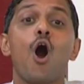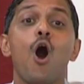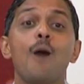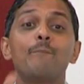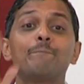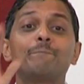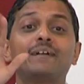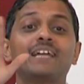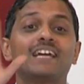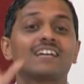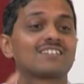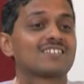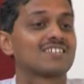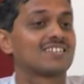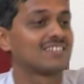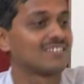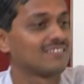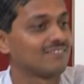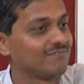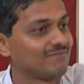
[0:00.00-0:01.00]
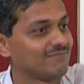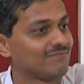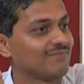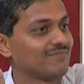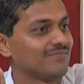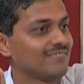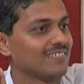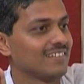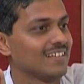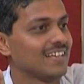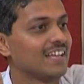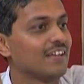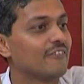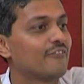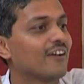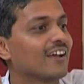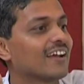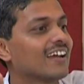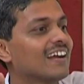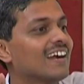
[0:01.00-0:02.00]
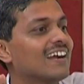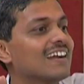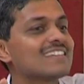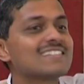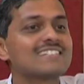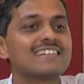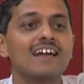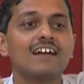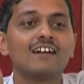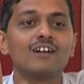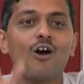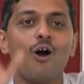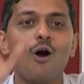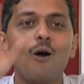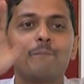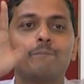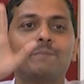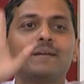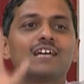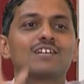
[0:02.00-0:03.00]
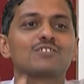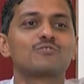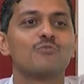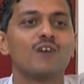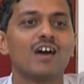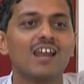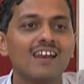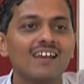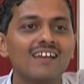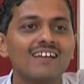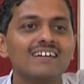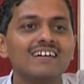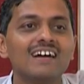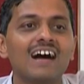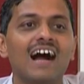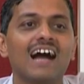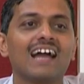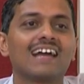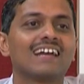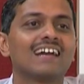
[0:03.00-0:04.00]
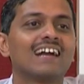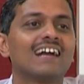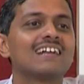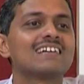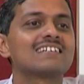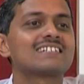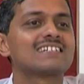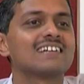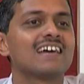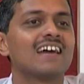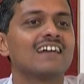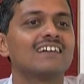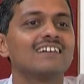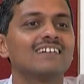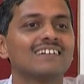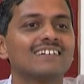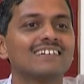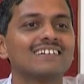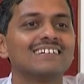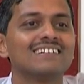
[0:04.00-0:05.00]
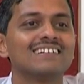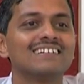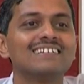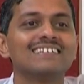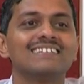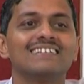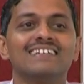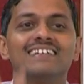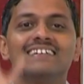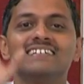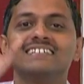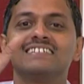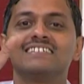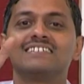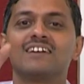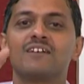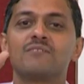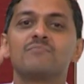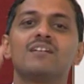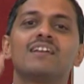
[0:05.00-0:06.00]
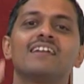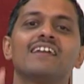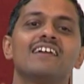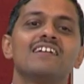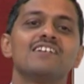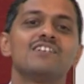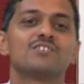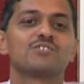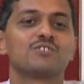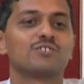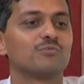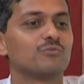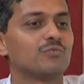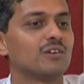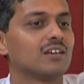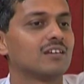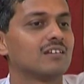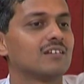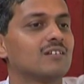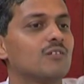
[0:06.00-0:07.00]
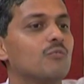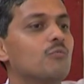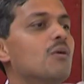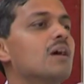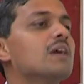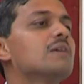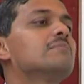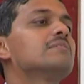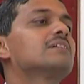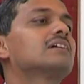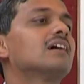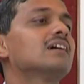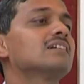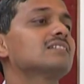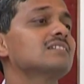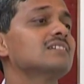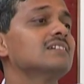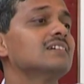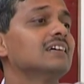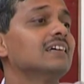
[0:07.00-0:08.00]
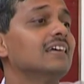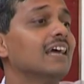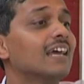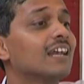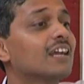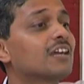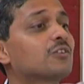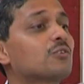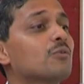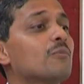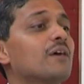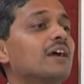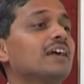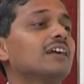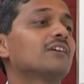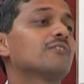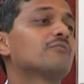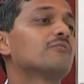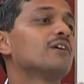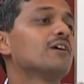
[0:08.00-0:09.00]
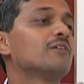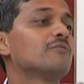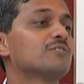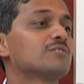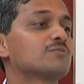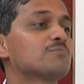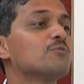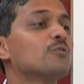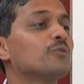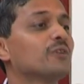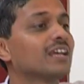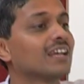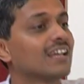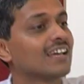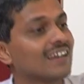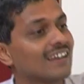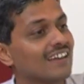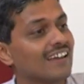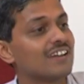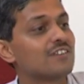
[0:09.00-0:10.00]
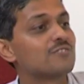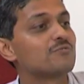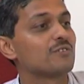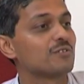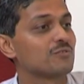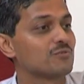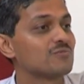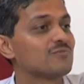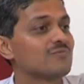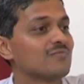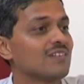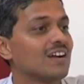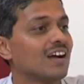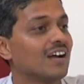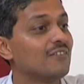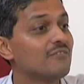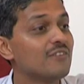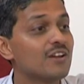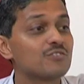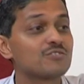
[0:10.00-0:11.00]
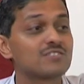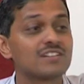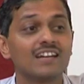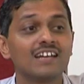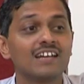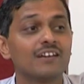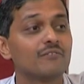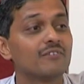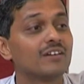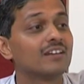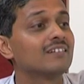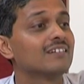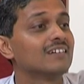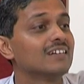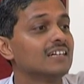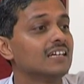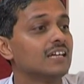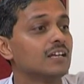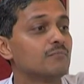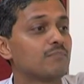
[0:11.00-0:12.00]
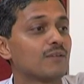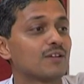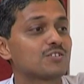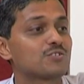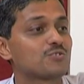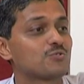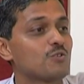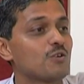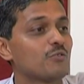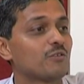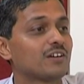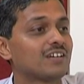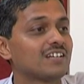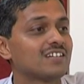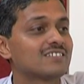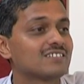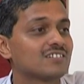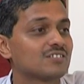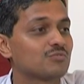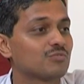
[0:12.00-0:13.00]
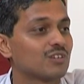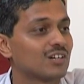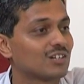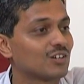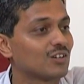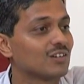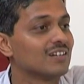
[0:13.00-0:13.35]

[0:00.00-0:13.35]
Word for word: optics if I can understand optics well I can understand thermal radiation. Why? Because electromagnetic wave is moving like a light wave and we have studied when in plus 2 our teachers were